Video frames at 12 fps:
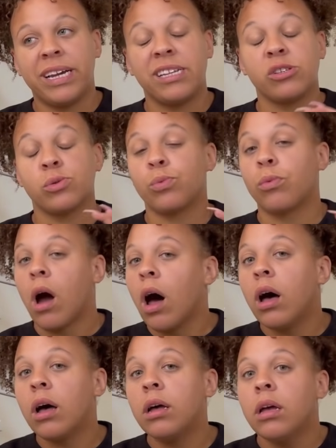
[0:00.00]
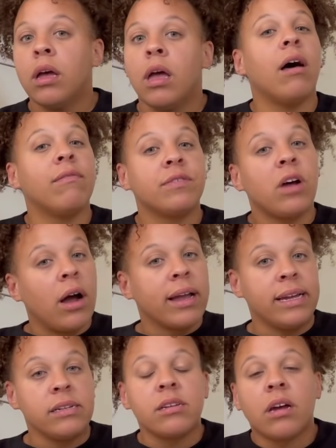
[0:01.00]
it's raw of
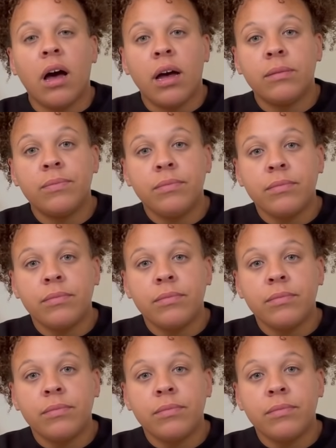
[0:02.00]
talking to God.